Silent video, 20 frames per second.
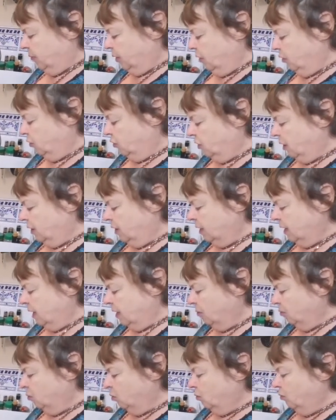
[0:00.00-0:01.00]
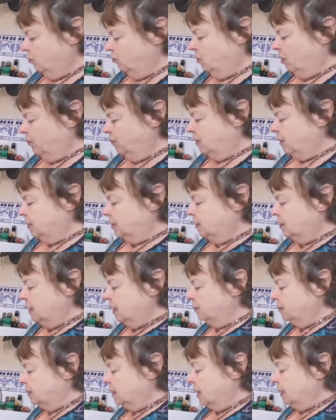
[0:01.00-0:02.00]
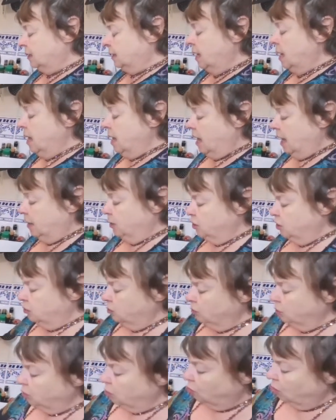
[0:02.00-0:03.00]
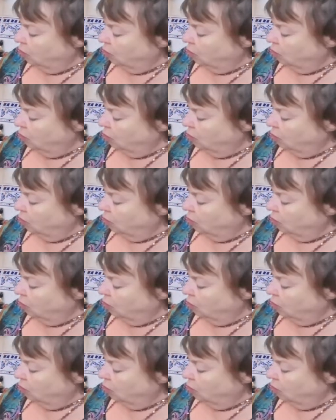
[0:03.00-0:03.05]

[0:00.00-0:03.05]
you're trying to get them all roughly the same size, and you